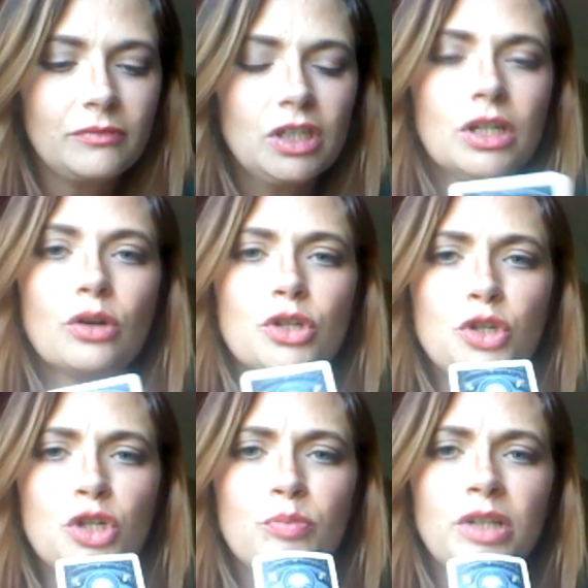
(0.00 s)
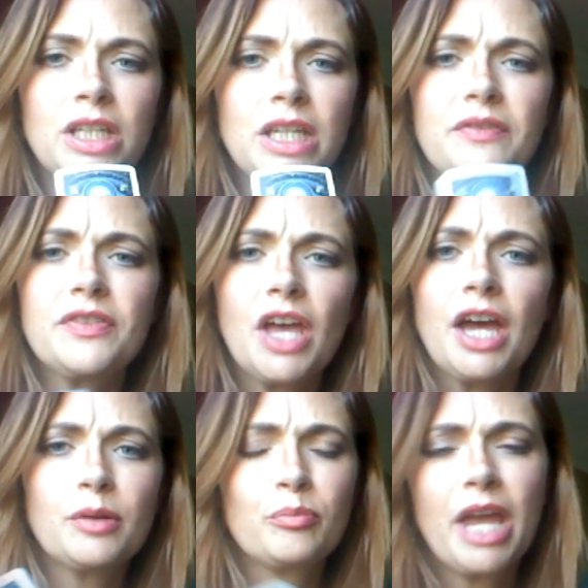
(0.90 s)
You know, you should believe
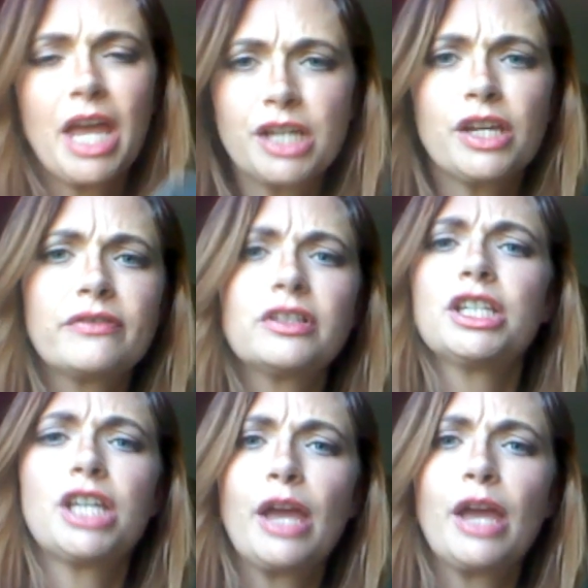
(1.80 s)
that man definitely